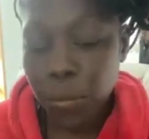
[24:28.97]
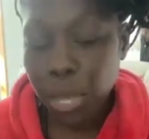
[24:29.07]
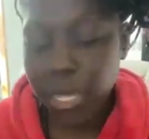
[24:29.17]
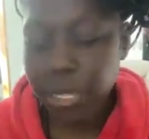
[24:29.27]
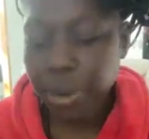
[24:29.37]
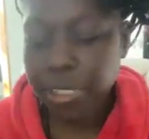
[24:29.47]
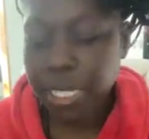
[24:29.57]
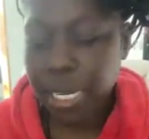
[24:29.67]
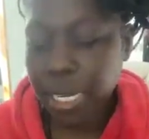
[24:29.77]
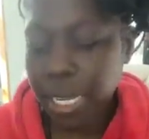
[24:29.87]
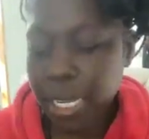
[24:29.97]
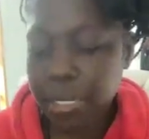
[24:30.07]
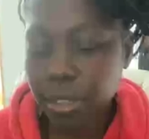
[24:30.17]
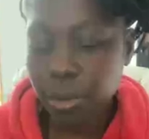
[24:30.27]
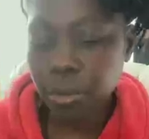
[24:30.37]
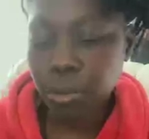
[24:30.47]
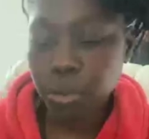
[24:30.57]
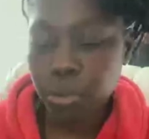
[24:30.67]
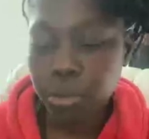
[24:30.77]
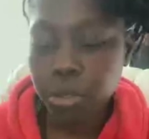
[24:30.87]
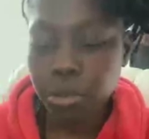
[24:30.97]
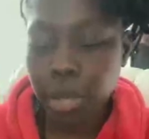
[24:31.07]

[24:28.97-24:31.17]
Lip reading: This person needs you to,